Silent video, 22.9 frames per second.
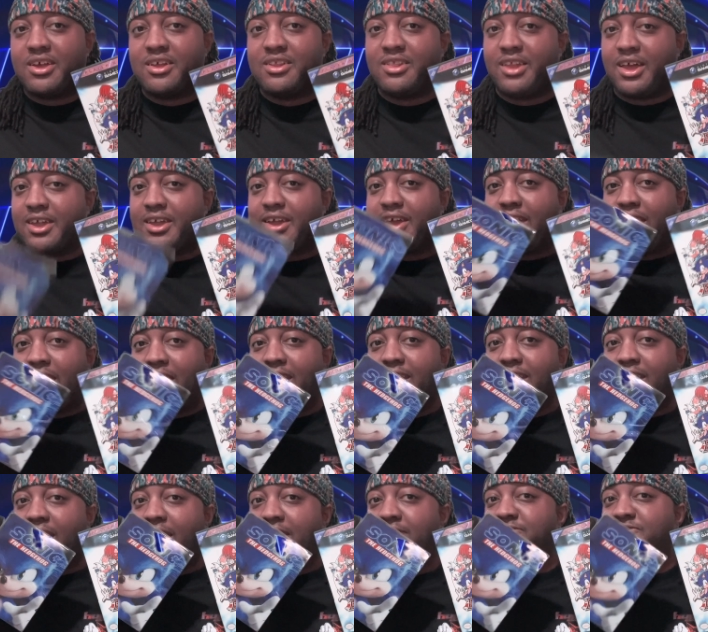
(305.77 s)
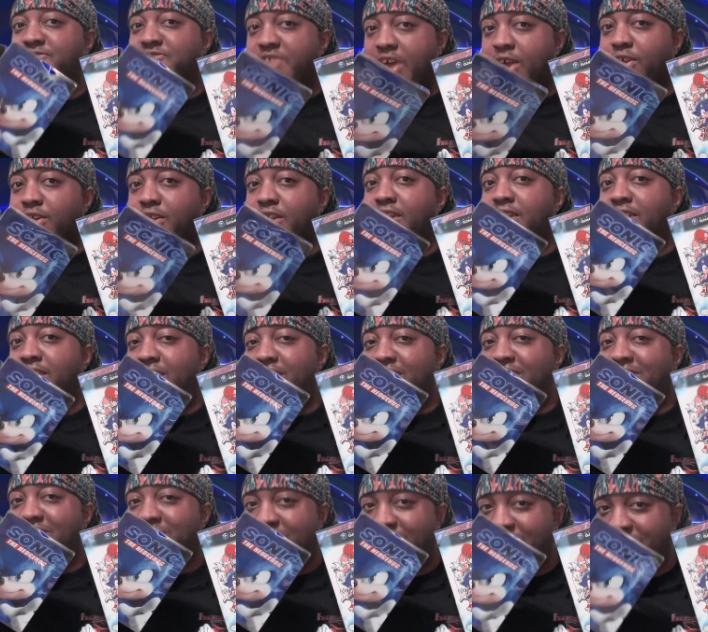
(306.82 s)
Like a, a very,
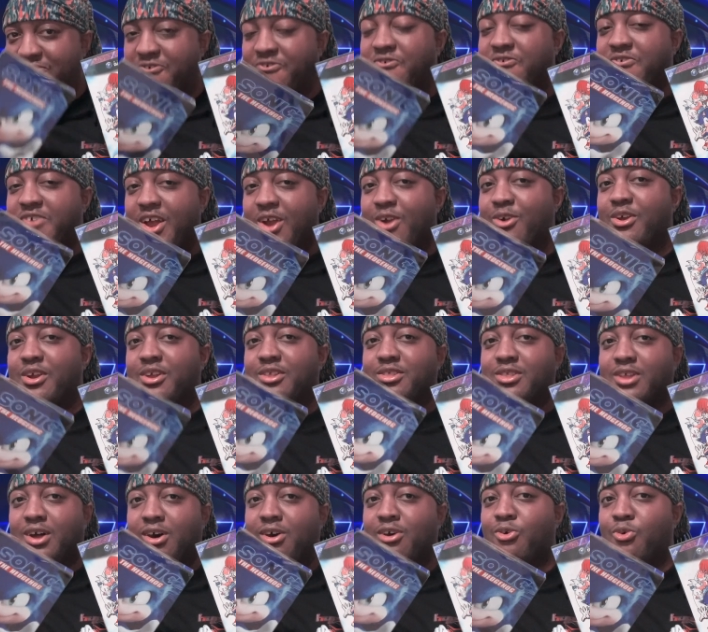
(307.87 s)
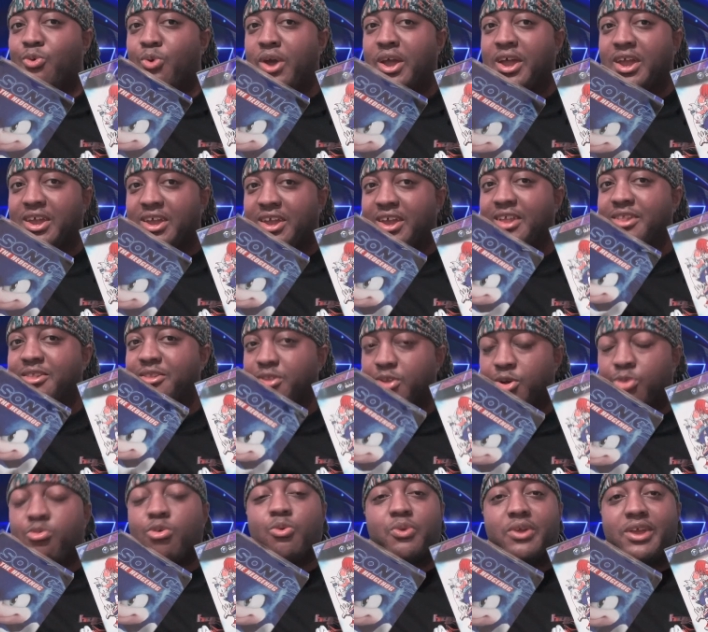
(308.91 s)
very long way. And
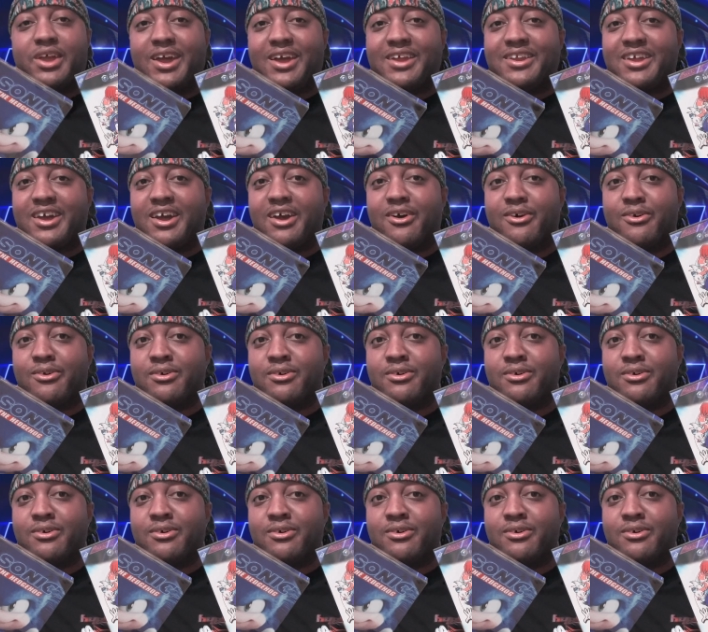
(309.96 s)
look where we at now.